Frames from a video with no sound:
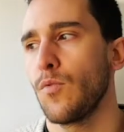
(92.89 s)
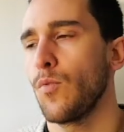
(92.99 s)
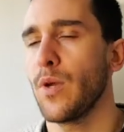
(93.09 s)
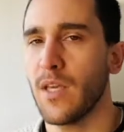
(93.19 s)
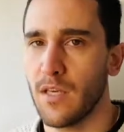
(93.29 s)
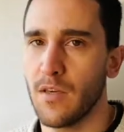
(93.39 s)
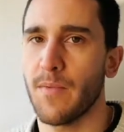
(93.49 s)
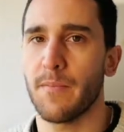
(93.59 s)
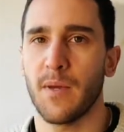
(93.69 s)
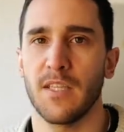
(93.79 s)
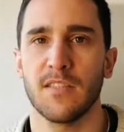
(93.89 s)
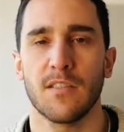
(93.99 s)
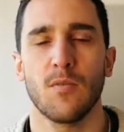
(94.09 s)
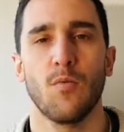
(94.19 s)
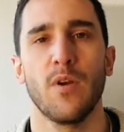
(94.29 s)
We human
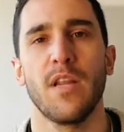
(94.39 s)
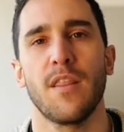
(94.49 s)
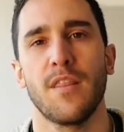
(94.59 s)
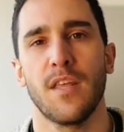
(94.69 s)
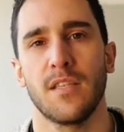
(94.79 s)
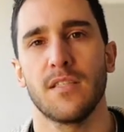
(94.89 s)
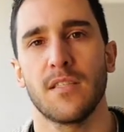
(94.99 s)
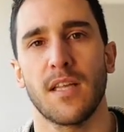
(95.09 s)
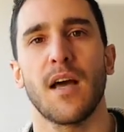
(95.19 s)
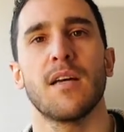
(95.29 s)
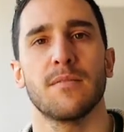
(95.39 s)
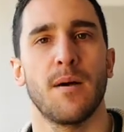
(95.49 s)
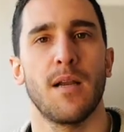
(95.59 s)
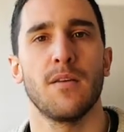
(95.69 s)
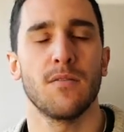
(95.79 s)
beings, we need things that has
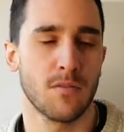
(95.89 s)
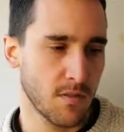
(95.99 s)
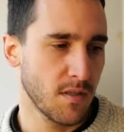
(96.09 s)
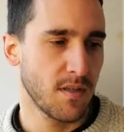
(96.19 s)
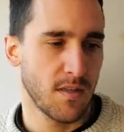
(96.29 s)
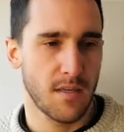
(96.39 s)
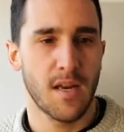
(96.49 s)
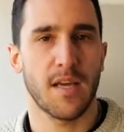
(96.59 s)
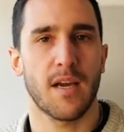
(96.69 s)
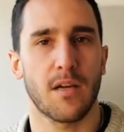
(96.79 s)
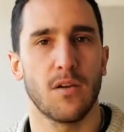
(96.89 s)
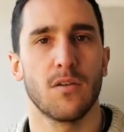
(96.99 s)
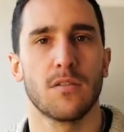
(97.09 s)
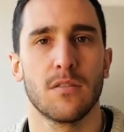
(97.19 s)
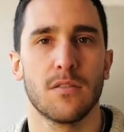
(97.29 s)
value, like a
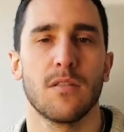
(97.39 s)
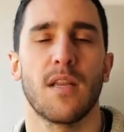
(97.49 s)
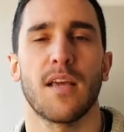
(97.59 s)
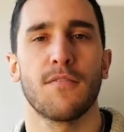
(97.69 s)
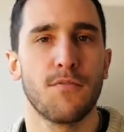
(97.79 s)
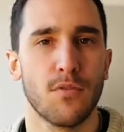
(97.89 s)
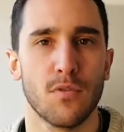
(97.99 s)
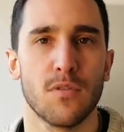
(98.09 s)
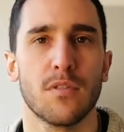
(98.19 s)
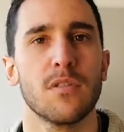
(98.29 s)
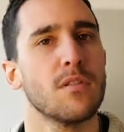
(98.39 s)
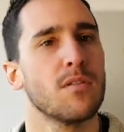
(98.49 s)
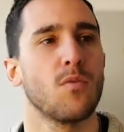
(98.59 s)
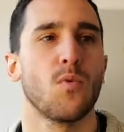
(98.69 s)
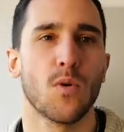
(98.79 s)
clothes, like food,
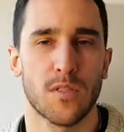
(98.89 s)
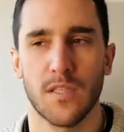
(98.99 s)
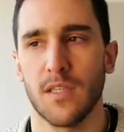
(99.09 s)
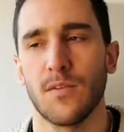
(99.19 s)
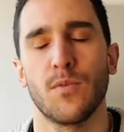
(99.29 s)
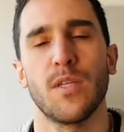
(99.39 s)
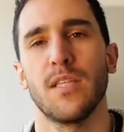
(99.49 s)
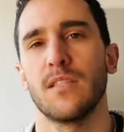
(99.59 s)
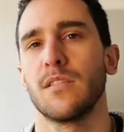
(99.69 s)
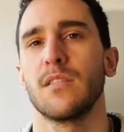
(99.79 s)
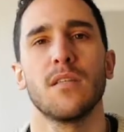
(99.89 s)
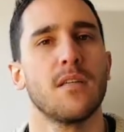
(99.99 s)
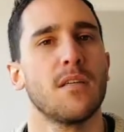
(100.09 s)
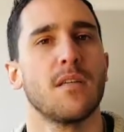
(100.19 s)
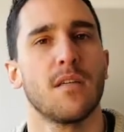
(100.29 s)
water. We need
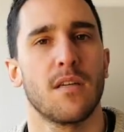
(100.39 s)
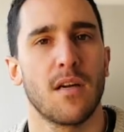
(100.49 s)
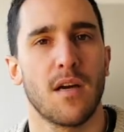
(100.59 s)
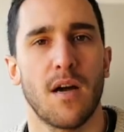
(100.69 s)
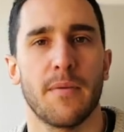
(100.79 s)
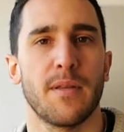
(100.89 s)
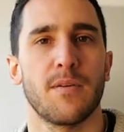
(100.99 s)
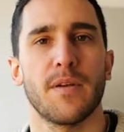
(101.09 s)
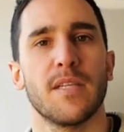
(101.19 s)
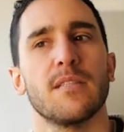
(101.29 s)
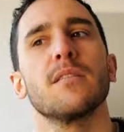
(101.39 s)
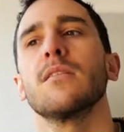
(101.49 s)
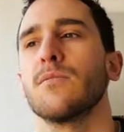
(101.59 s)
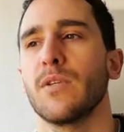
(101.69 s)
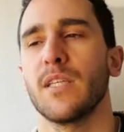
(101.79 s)
having rest,
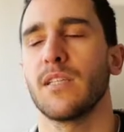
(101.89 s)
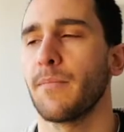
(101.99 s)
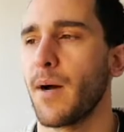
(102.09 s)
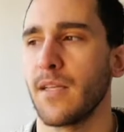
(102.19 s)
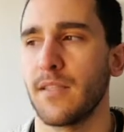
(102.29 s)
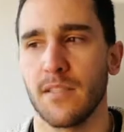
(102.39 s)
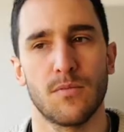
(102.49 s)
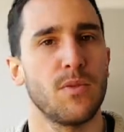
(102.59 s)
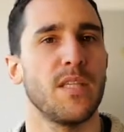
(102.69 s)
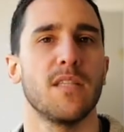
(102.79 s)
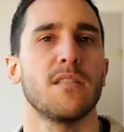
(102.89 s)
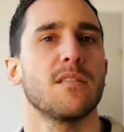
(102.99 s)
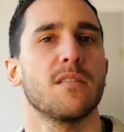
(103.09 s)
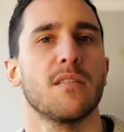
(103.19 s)
we need a mattress, we need